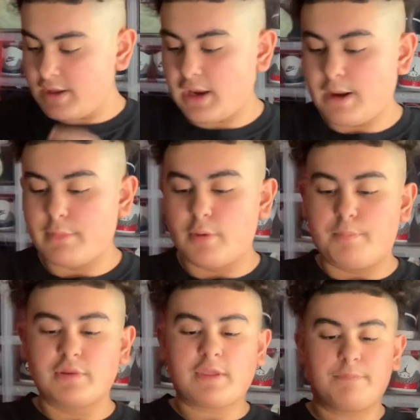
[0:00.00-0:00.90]
and I'm gonna
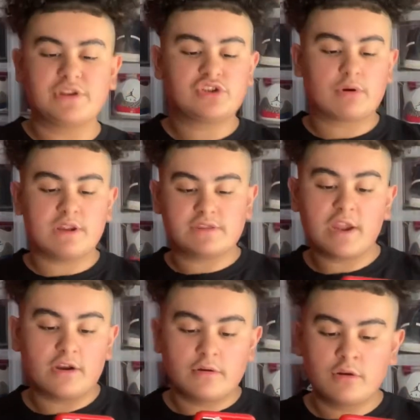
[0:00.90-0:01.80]
put the picture right
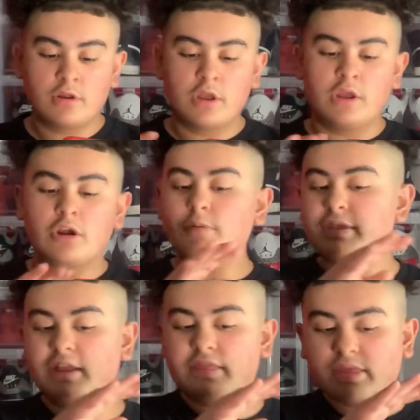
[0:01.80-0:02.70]
there. I'm
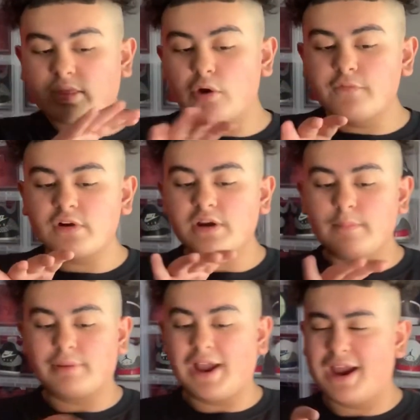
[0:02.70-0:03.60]
saying silver and
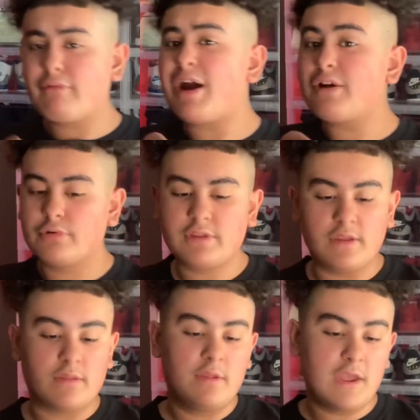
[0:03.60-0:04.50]
black. I rock with
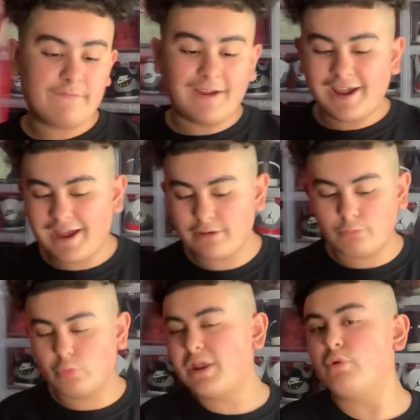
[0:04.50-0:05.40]
these. If I
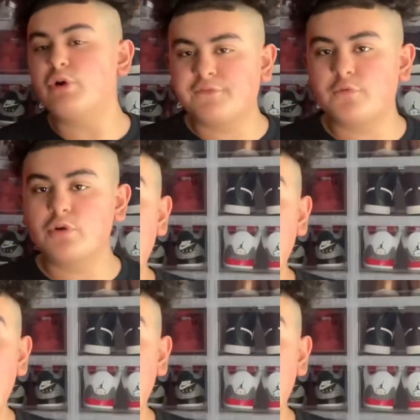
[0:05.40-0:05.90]
had like $140,